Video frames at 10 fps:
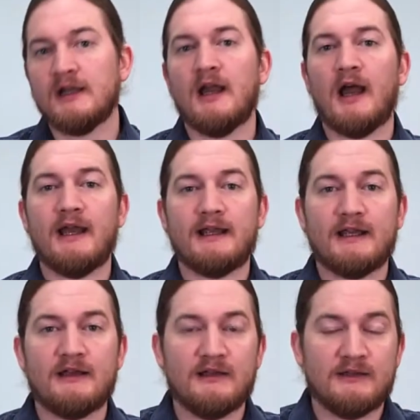I
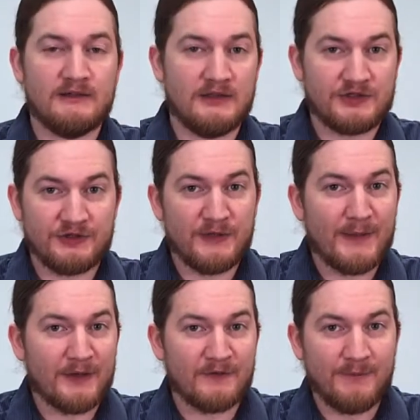get a certain
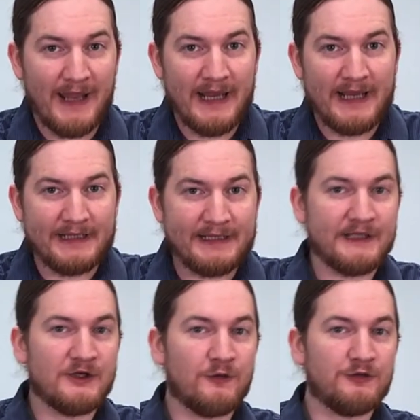amount of pain, and I
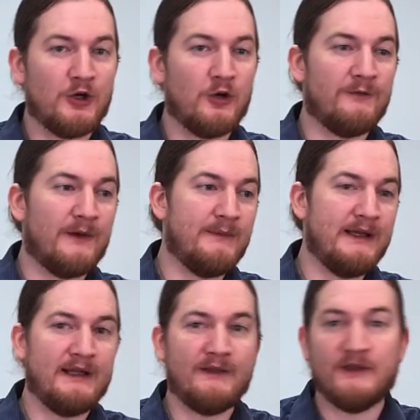don't know if I'm
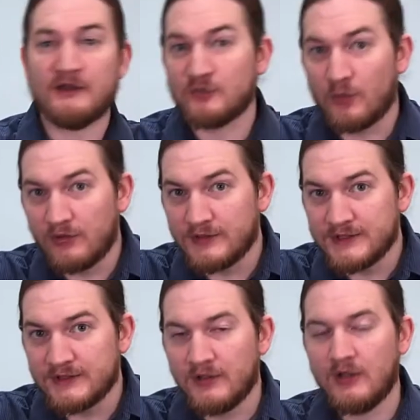making things
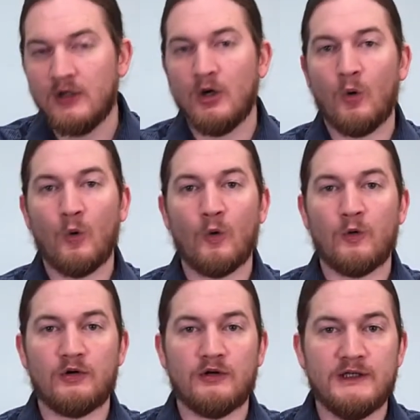worse
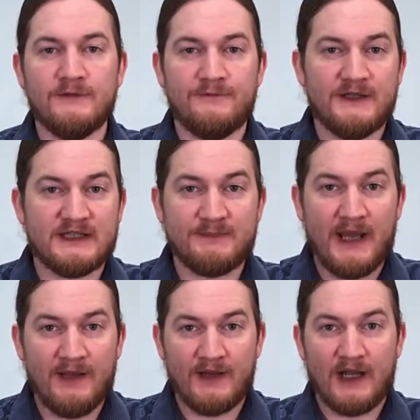or if this is
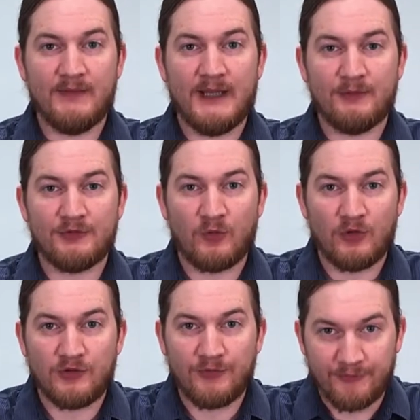pain that I'm able to
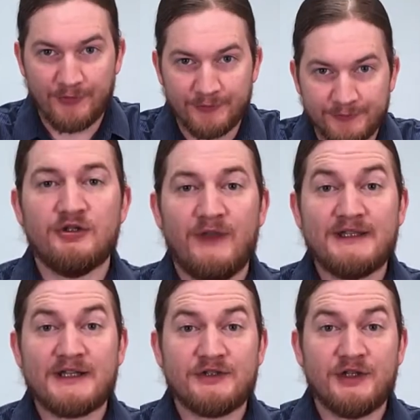work through. So that's
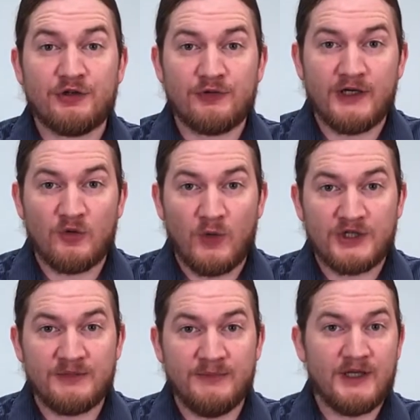actually a great
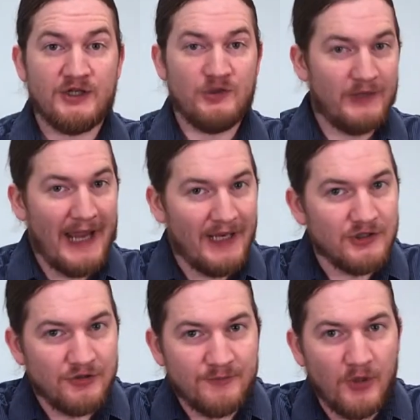question because you can
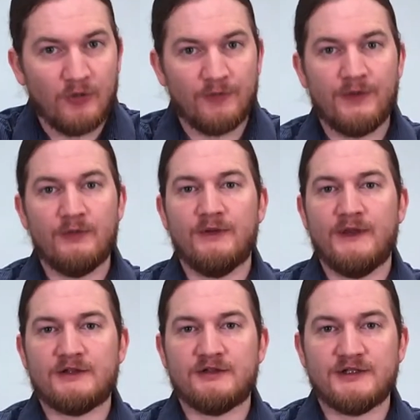do both with
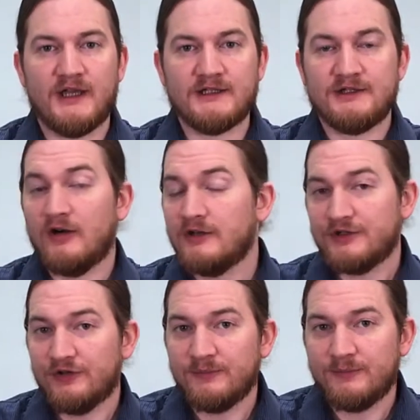exercise. There are
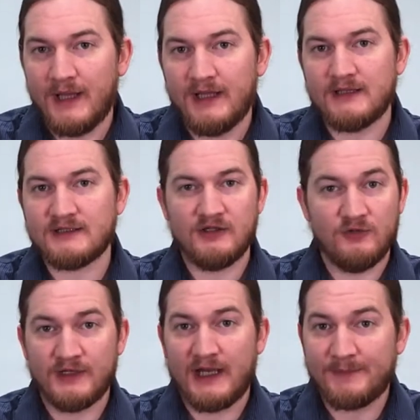certain pains that you
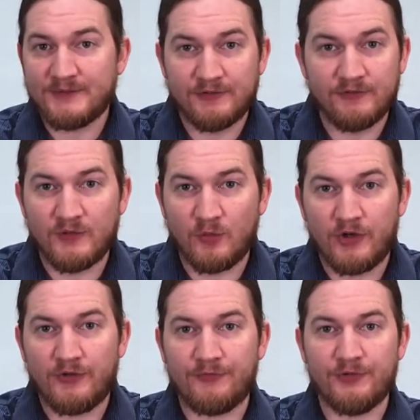can absolutely
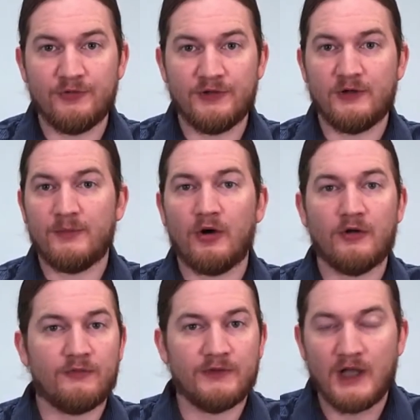work through and are part of
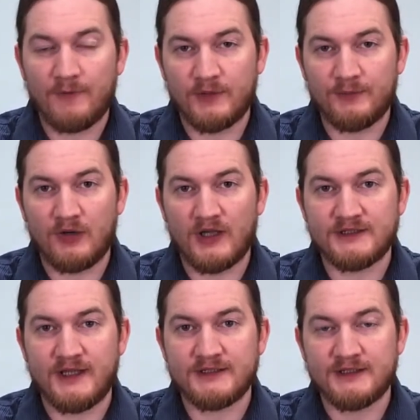the recovery
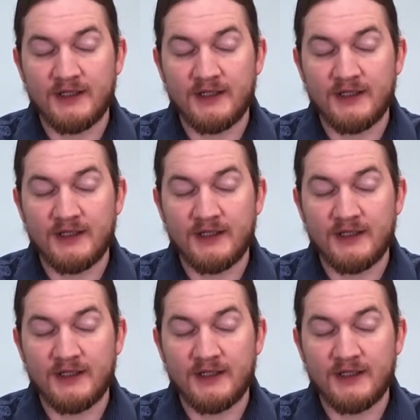process.